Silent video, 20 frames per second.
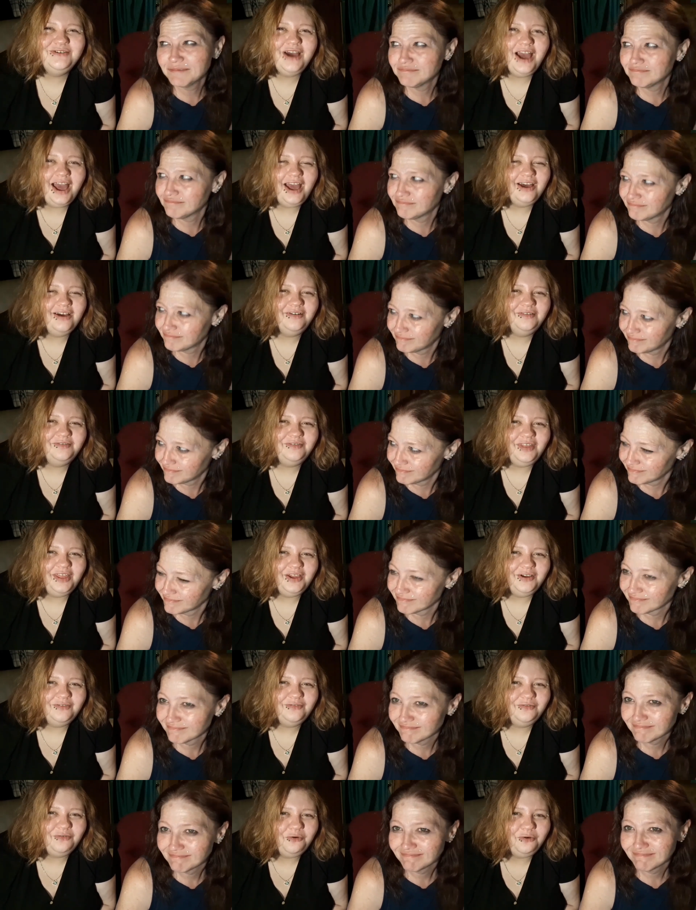Speaker 1: You have
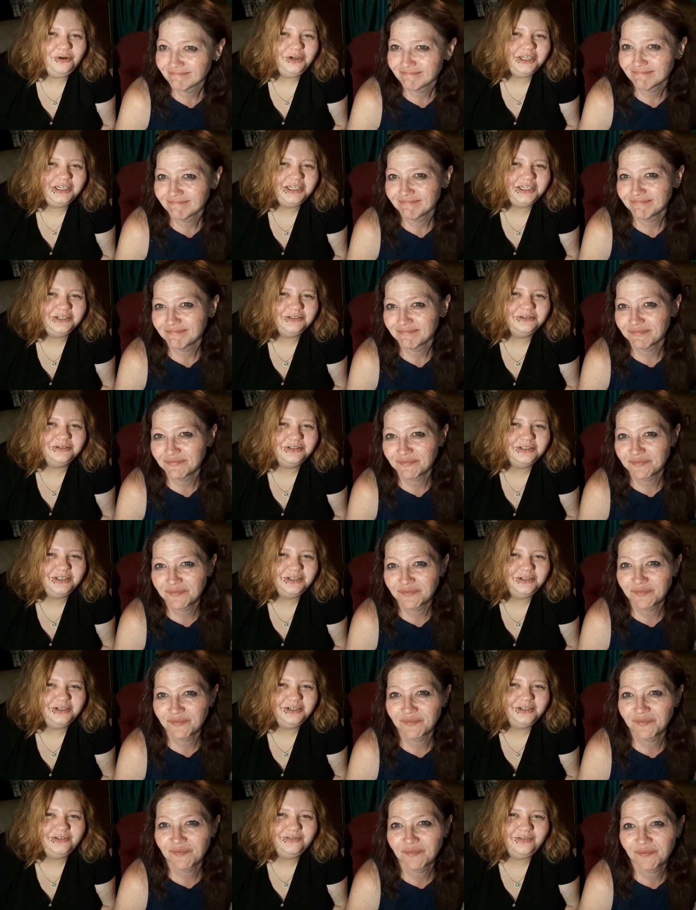like 40 years
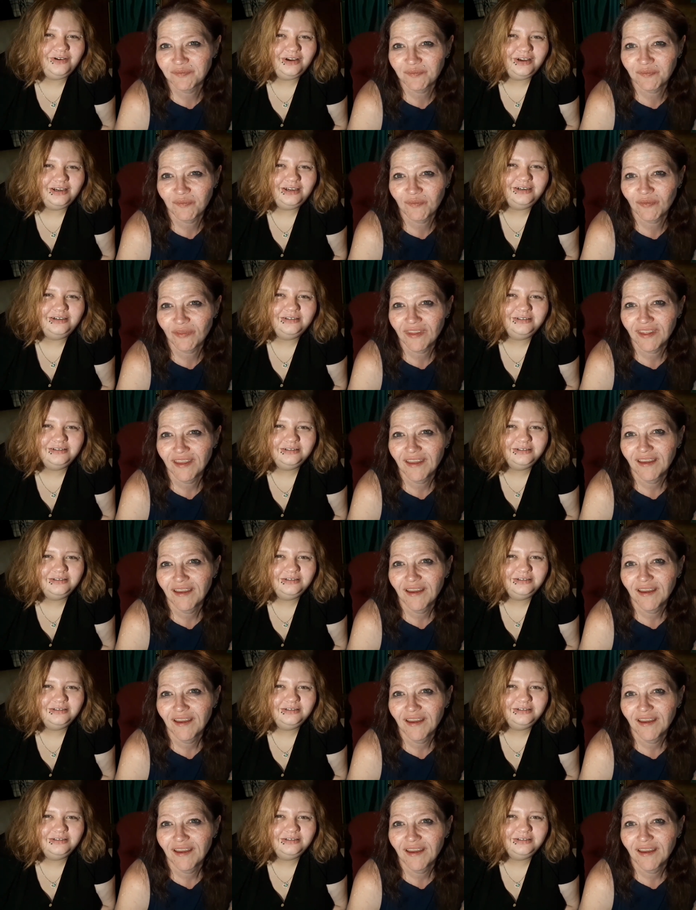still, you're fine.